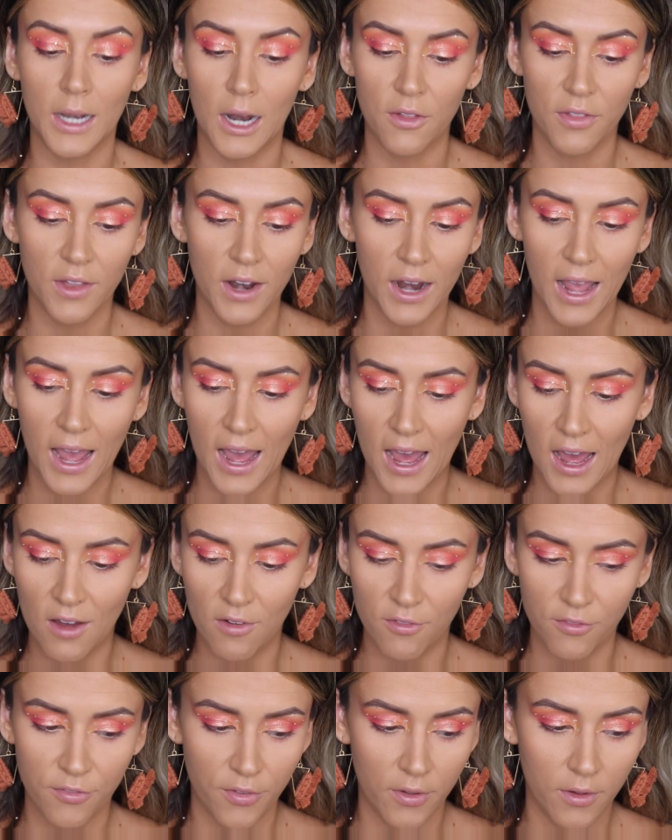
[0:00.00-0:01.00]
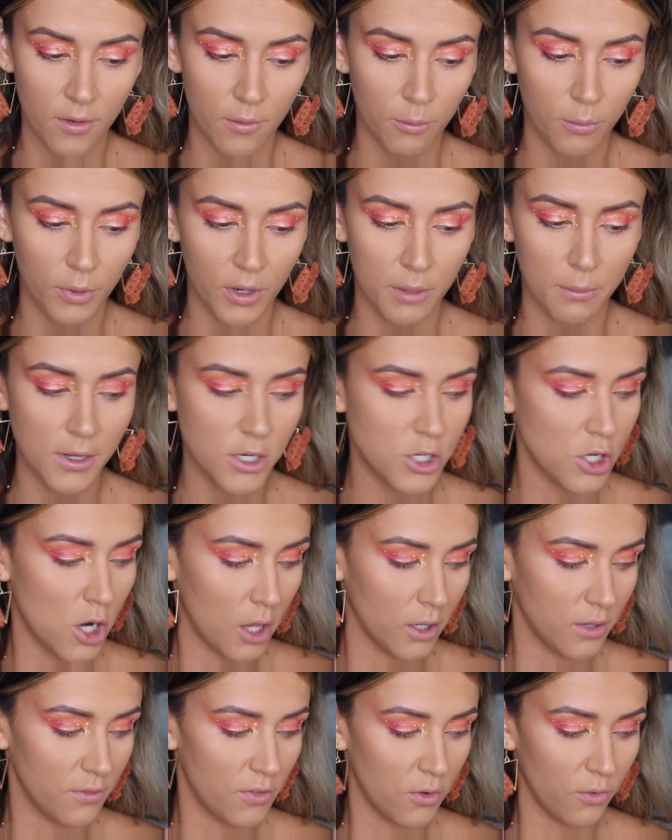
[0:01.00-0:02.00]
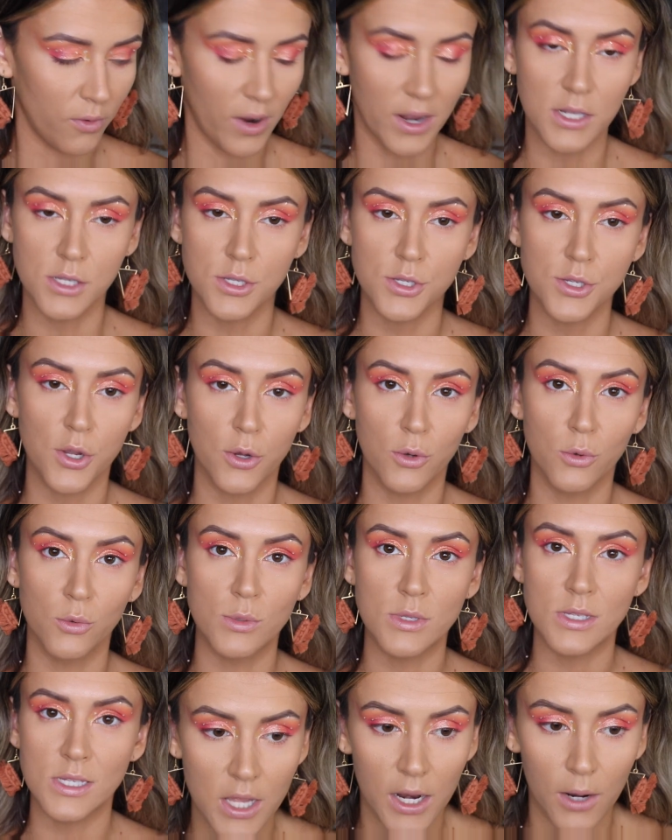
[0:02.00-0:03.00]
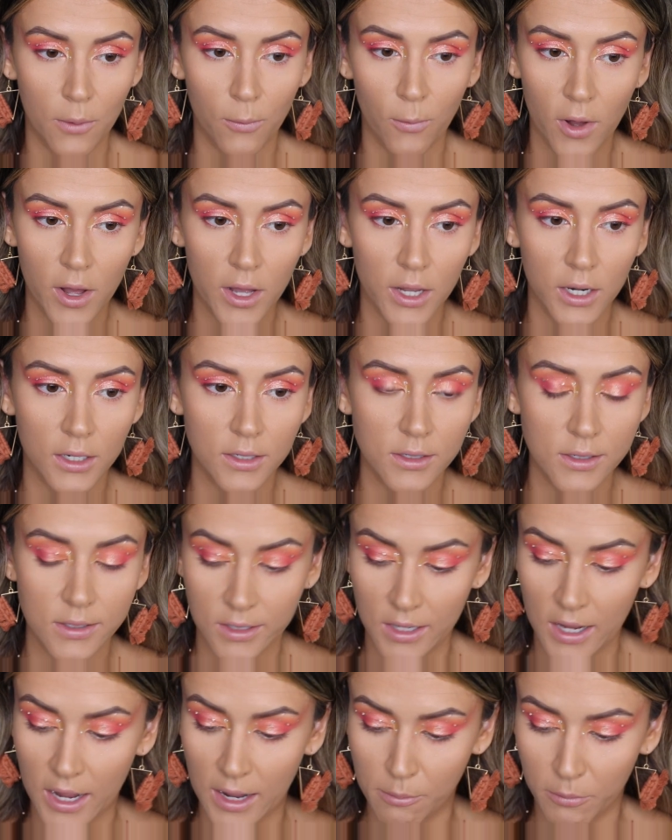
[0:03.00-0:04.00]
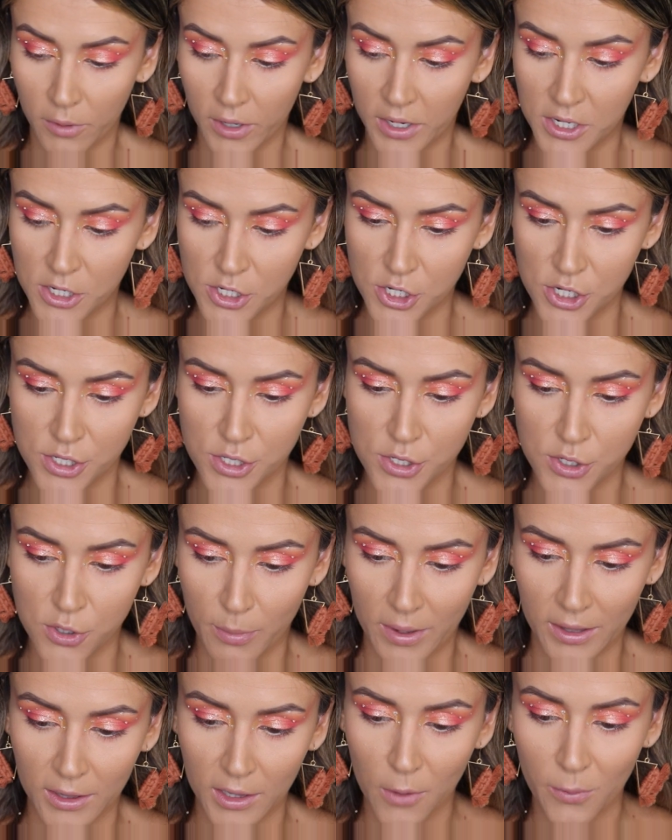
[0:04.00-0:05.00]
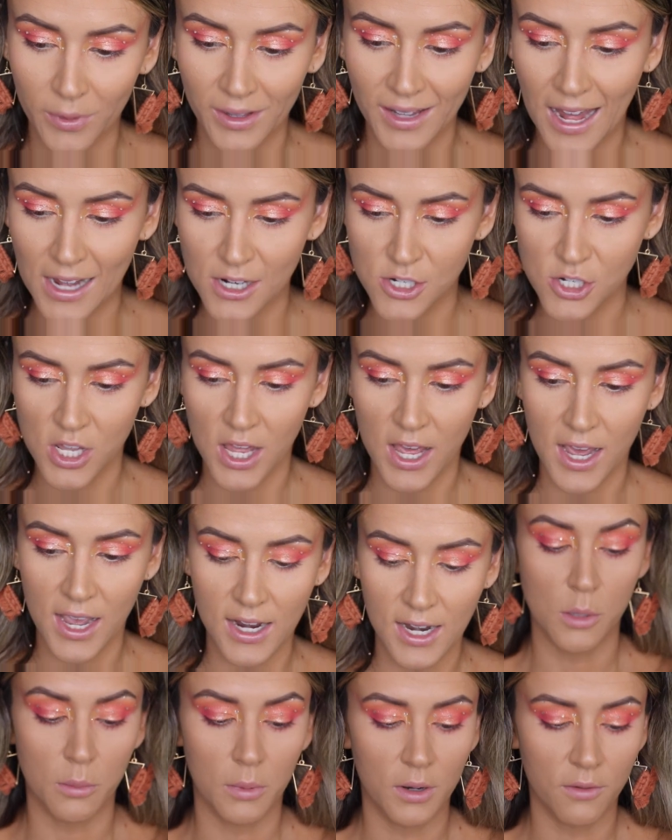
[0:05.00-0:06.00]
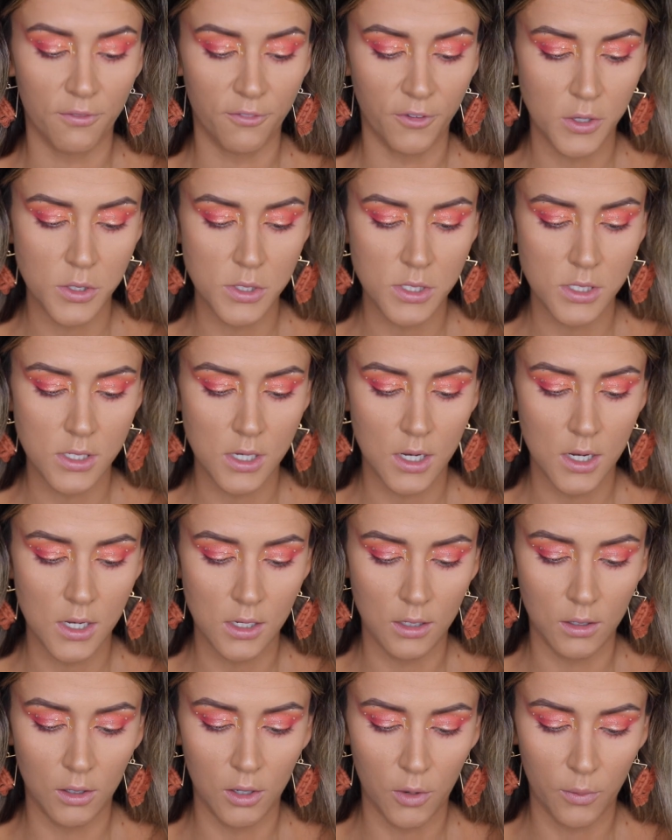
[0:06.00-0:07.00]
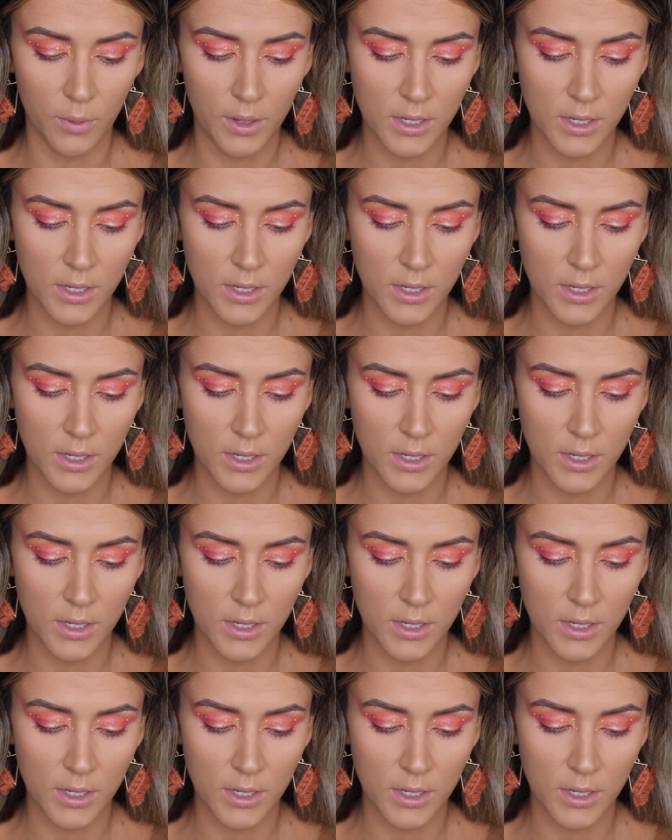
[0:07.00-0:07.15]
now that I have pretty much all of the rhinestones that I want, I'm gonna just do my lower lash line. I'm gonna first go